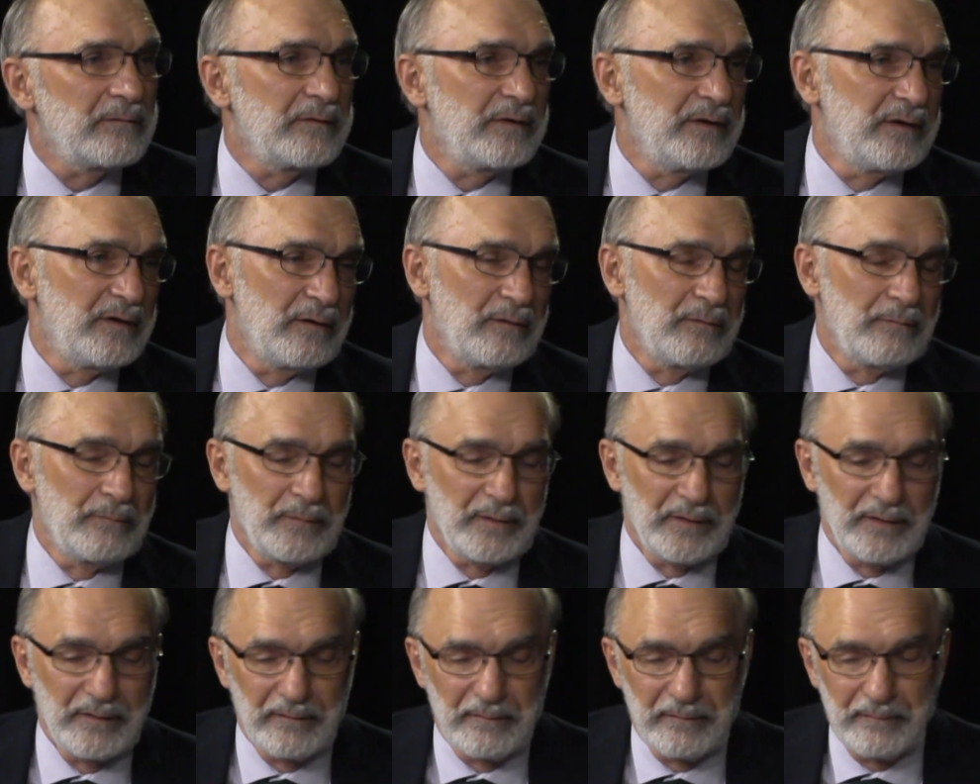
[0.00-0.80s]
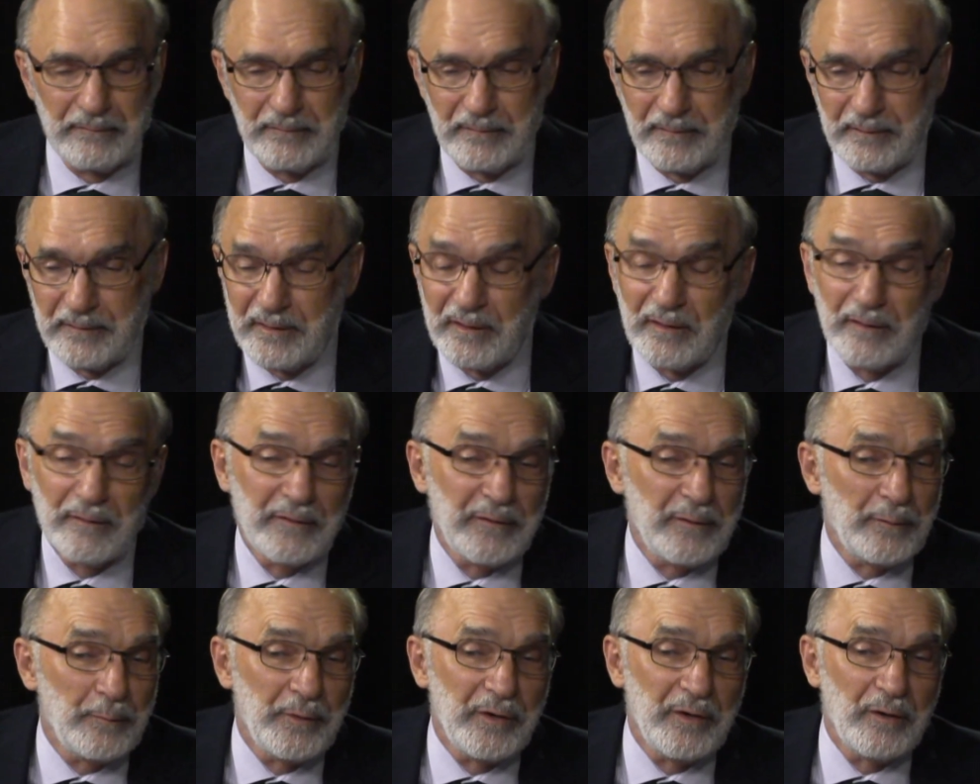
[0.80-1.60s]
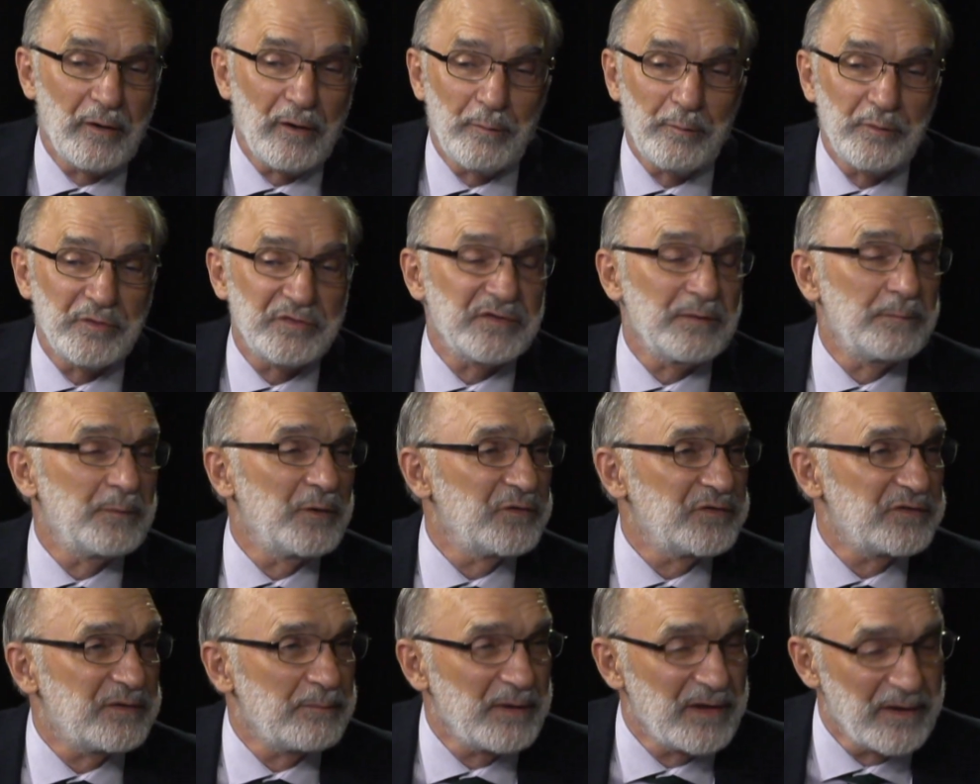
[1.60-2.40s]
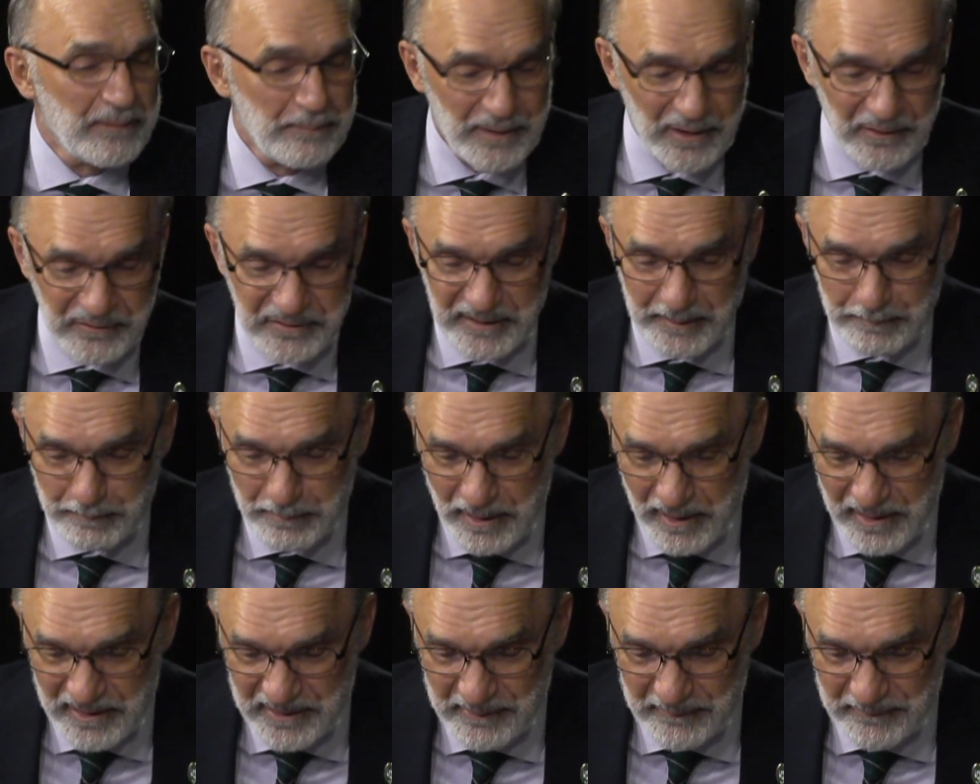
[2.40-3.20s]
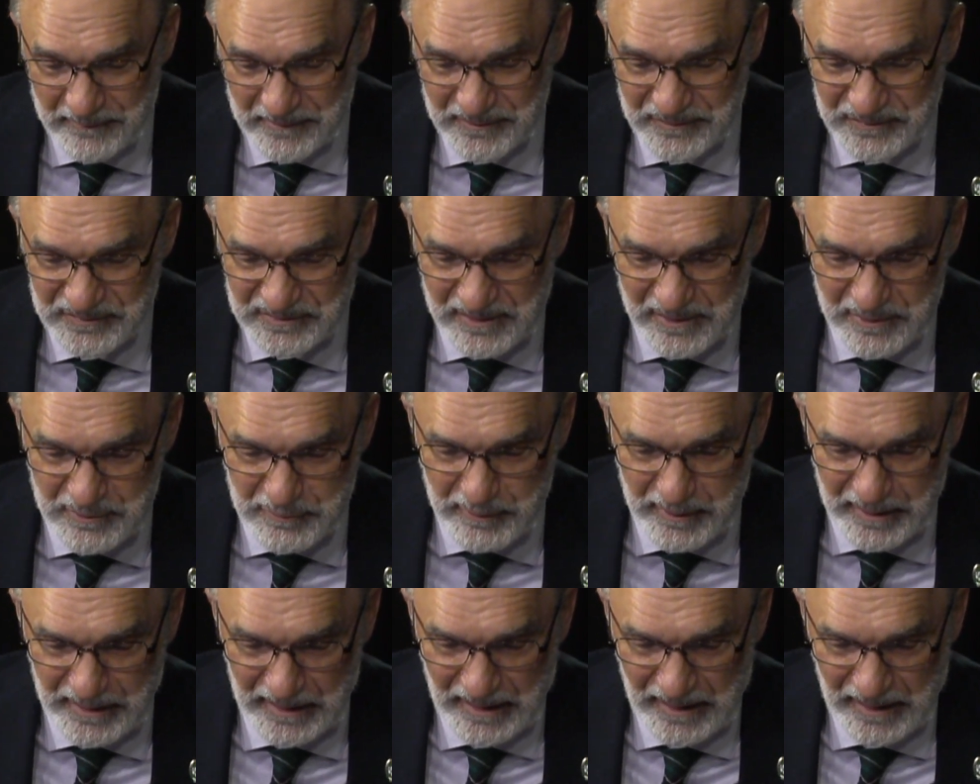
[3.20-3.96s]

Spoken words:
You know, when here we are, we're supposed to be the melting pot here in this country.